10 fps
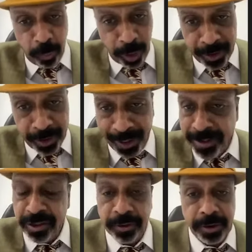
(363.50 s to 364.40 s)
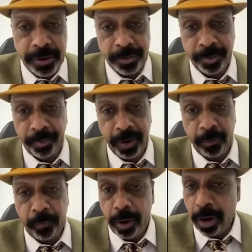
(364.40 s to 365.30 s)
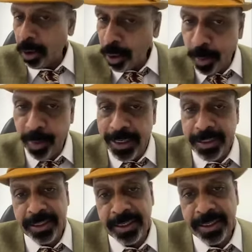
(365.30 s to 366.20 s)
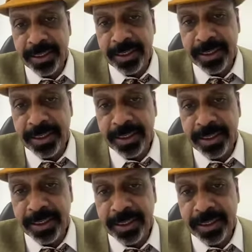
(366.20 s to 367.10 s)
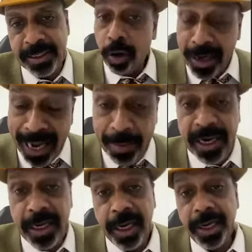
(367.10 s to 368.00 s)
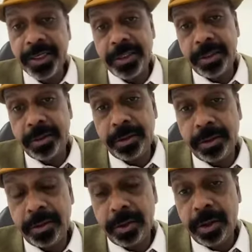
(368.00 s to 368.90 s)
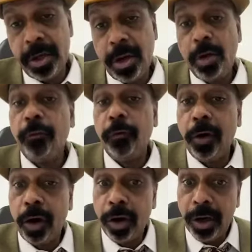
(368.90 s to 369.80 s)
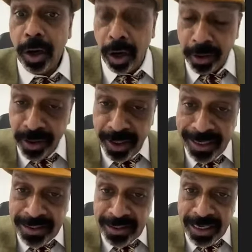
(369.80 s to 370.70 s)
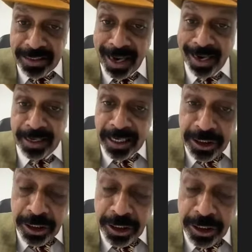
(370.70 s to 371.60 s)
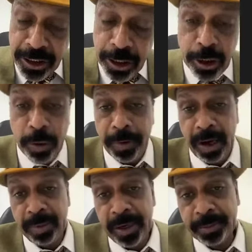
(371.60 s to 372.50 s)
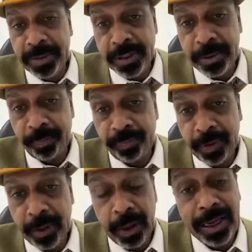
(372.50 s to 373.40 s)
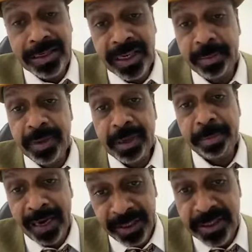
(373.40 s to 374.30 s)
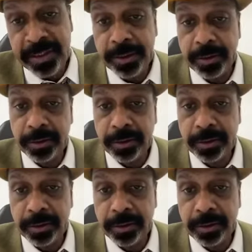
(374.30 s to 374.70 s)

for cancers, for autoimmune diseases, for diabetes, for other diseases like degenerative problems, Alzheimer, Parkinson,